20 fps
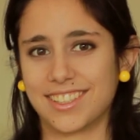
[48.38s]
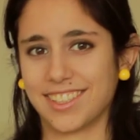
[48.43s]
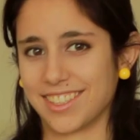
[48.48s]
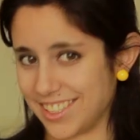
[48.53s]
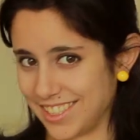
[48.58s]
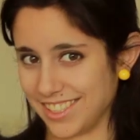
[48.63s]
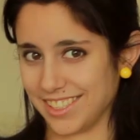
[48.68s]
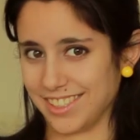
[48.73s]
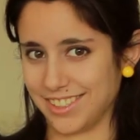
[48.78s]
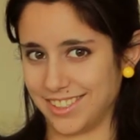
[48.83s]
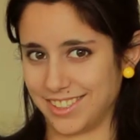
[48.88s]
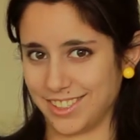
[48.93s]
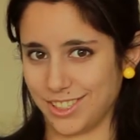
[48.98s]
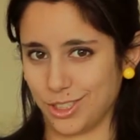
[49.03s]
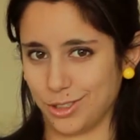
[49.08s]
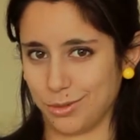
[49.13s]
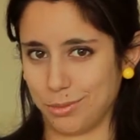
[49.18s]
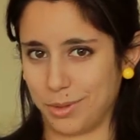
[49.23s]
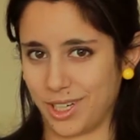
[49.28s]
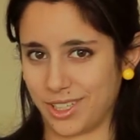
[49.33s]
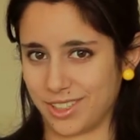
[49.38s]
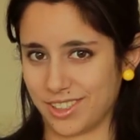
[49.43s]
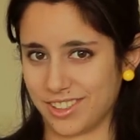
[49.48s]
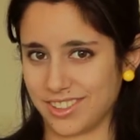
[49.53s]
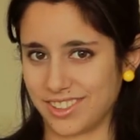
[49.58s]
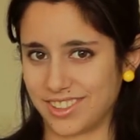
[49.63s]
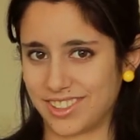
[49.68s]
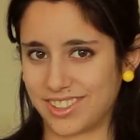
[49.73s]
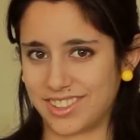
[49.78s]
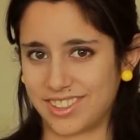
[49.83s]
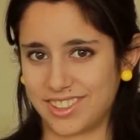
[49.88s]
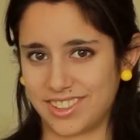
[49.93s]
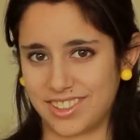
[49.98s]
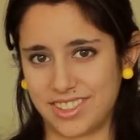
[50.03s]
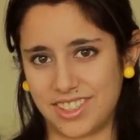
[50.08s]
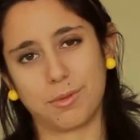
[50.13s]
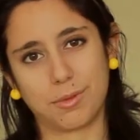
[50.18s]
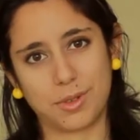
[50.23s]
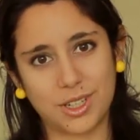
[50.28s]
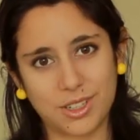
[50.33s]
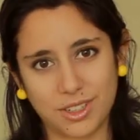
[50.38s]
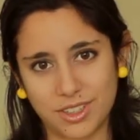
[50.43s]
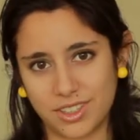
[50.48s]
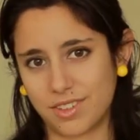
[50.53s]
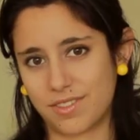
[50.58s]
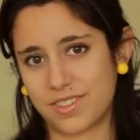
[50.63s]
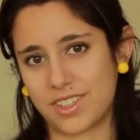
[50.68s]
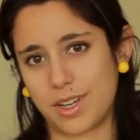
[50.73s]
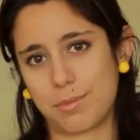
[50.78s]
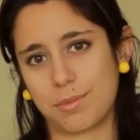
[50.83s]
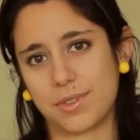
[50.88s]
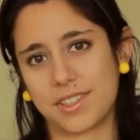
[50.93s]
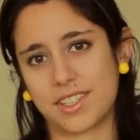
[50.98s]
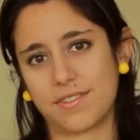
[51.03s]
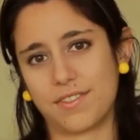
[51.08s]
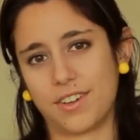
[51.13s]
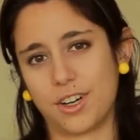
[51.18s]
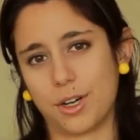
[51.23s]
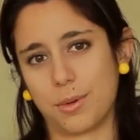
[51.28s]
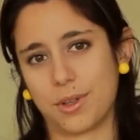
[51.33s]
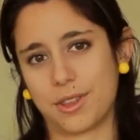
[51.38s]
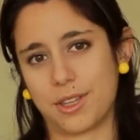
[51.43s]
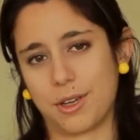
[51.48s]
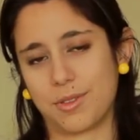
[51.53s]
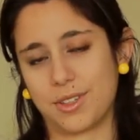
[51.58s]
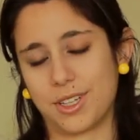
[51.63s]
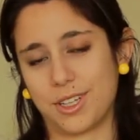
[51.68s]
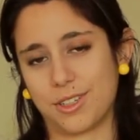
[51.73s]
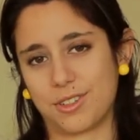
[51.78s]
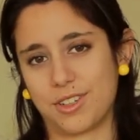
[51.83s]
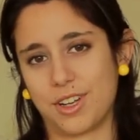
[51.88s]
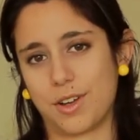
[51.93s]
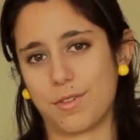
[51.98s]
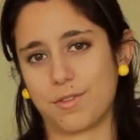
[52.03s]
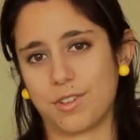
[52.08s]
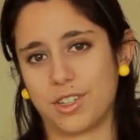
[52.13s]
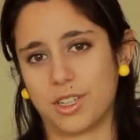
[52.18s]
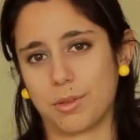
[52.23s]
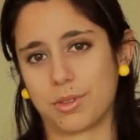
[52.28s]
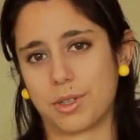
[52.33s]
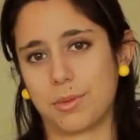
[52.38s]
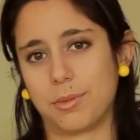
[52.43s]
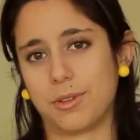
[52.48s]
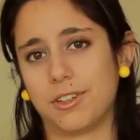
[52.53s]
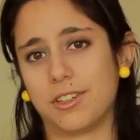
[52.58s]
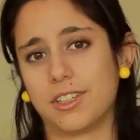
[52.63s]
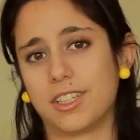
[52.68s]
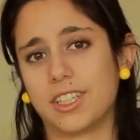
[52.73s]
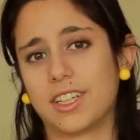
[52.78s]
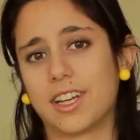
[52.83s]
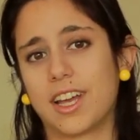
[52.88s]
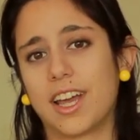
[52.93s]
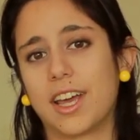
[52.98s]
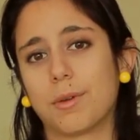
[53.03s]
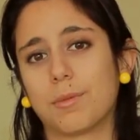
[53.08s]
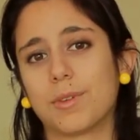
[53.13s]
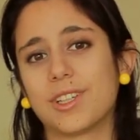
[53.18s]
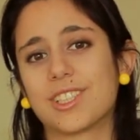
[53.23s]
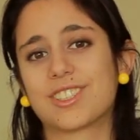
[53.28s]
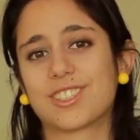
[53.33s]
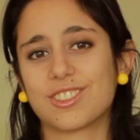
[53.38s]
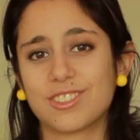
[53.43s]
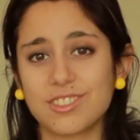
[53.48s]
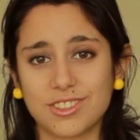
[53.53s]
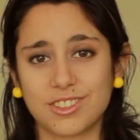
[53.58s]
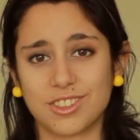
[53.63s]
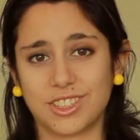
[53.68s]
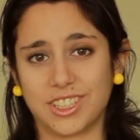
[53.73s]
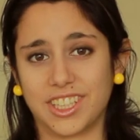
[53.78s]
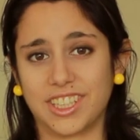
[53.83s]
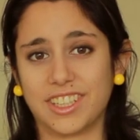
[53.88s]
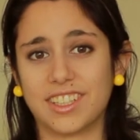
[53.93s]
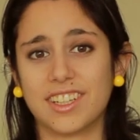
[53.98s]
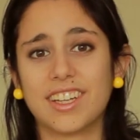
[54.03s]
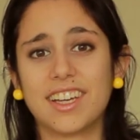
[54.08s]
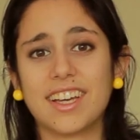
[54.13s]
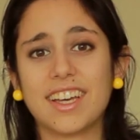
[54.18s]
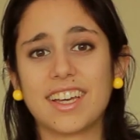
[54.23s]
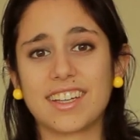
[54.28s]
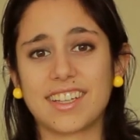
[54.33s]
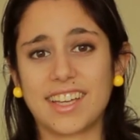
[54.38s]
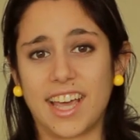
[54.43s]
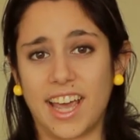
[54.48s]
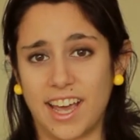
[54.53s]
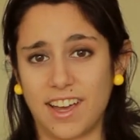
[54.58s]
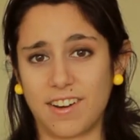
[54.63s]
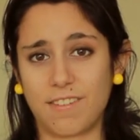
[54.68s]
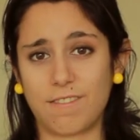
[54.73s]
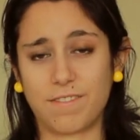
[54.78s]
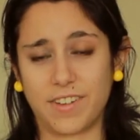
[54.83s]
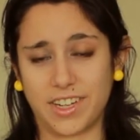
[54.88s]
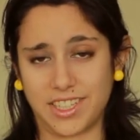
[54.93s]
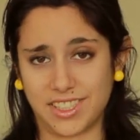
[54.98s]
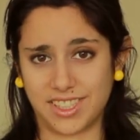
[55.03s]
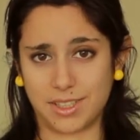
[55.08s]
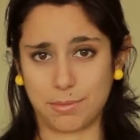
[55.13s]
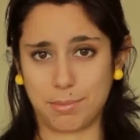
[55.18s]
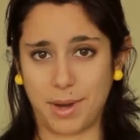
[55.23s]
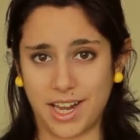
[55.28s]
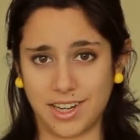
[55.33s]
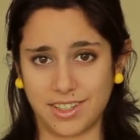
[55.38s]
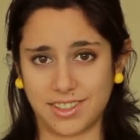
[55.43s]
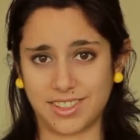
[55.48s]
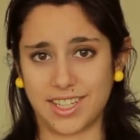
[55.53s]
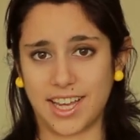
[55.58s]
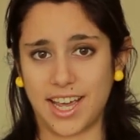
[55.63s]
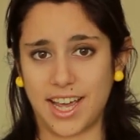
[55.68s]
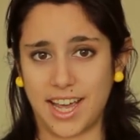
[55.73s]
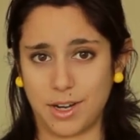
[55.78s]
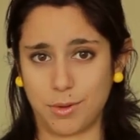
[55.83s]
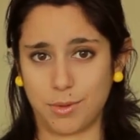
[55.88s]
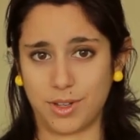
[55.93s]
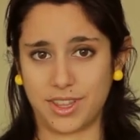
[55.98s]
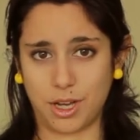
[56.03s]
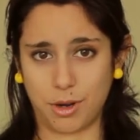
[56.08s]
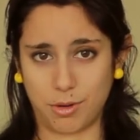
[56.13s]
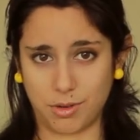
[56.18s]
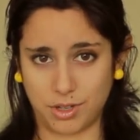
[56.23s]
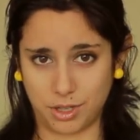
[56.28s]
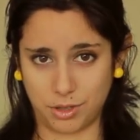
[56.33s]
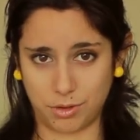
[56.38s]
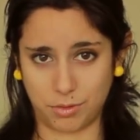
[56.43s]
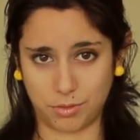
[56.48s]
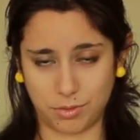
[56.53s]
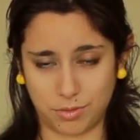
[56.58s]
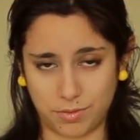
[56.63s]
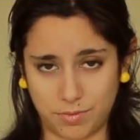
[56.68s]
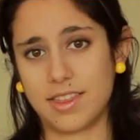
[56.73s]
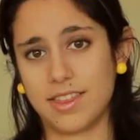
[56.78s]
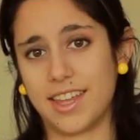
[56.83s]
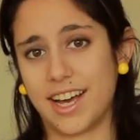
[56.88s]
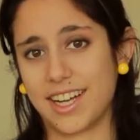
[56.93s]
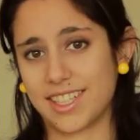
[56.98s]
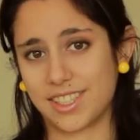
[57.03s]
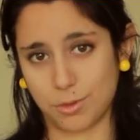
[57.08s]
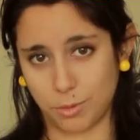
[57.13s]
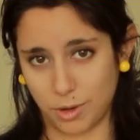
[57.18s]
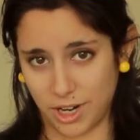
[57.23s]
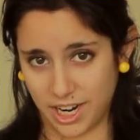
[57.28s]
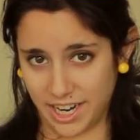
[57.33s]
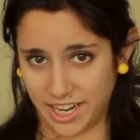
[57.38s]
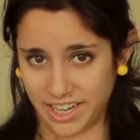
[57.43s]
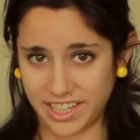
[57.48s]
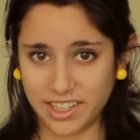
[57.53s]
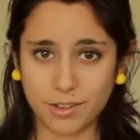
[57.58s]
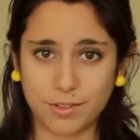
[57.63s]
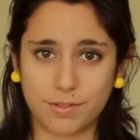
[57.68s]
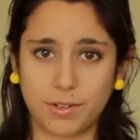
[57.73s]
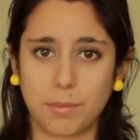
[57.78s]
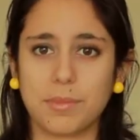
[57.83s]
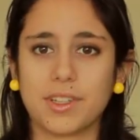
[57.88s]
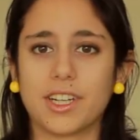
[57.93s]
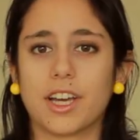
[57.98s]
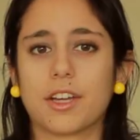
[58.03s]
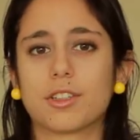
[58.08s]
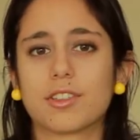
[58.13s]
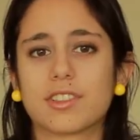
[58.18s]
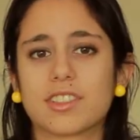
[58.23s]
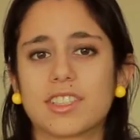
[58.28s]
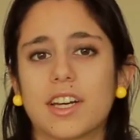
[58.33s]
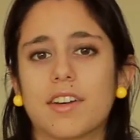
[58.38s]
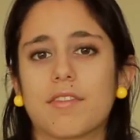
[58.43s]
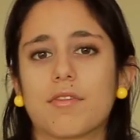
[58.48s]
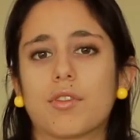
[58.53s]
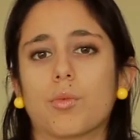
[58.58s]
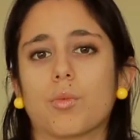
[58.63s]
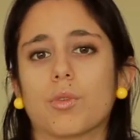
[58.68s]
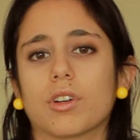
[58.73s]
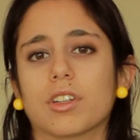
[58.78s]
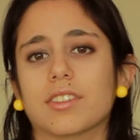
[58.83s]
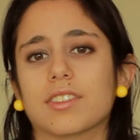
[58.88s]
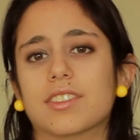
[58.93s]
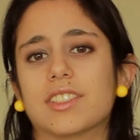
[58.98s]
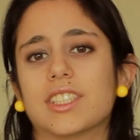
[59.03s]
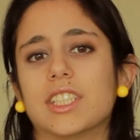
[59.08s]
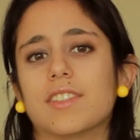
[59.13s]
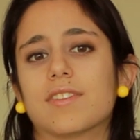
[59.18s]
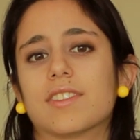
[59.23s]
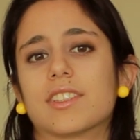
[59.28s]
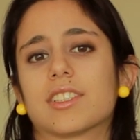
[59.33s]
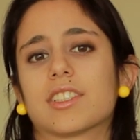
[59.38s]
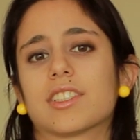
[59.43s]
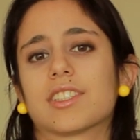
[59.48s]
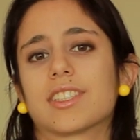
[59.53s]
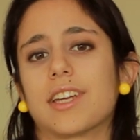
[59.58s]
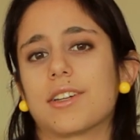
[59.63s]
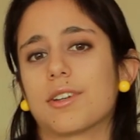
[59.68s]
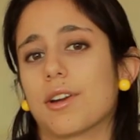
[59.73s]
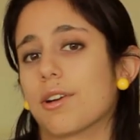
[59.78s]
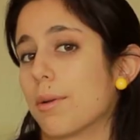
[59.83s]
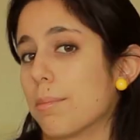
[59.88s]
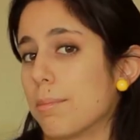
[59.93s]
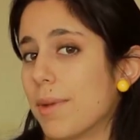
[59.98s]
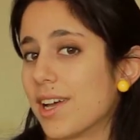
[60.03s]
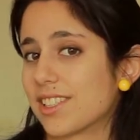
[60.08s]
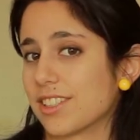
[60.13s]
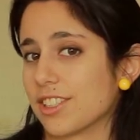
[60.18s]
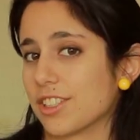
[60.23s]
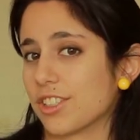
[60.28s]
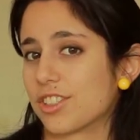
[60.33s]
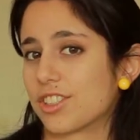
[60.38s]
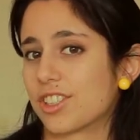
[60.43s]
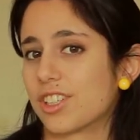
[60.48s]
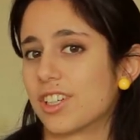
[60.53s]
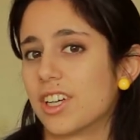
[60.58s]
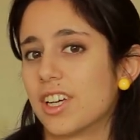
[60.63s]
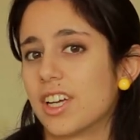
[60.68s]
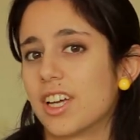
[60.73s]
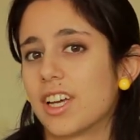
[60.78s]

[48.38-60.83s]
to key decision makers. We couldn't have come this far without the internet freedom community, and we certainly can't face the battles ahead without you. That's why, from the other side of the world, Steve has just sent out a message,